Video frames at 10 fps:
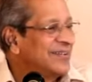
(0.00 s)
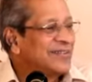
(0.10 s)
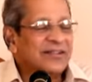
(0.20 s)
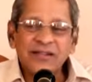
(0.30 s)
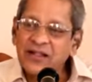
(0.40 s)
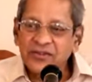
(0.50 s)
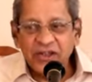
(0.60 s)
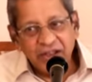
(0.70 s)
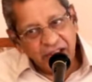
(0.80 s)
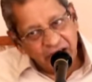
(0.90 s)
Sita
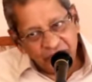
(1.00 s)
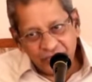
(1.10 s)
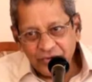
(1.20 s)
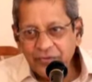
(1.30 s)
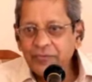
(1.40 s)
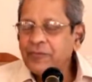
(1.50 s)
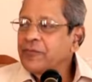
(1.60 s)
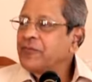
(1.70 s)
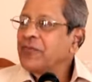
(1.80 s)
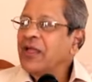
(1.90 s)
said, yes.
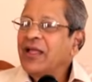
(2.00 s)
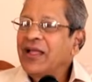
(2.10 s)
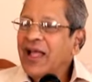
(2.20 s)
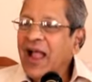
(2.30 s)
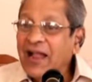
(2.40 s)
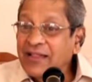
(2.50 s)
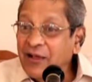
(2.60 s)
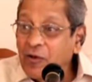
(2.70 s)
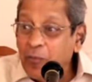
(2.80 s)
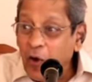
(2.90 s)
And
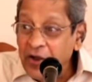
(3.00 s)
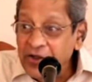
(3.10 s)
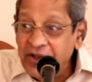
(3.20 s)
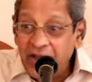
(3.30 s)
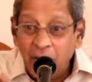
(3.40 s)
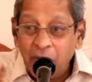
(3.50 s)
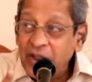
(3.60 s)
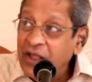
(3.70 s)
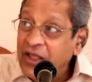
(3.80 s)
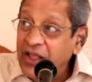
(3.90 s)
they were pointing
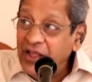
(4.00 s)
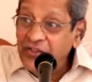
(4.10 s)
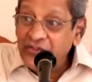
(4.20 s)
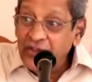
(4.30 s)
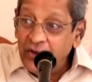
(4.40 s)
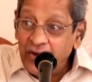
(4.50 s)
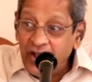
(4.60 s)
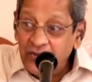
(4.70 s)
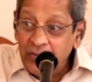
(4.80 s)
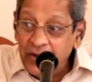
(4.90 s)
out, is he your
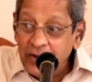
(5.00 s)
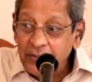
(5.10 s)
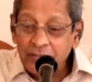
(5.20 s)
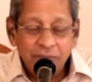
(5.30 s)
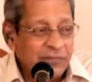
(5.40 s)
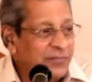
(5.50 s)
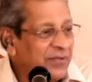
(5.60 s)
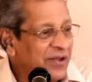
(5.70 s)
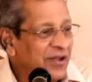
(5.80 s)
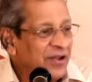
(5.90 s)
husband?
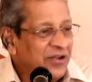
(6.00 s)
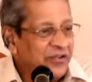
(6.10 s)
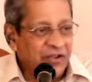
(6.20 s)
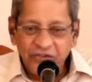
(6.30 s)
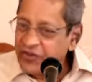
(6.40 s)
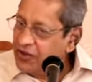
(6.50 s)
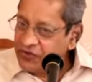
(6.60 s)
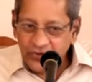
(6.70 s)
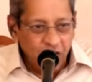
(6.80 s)
She says,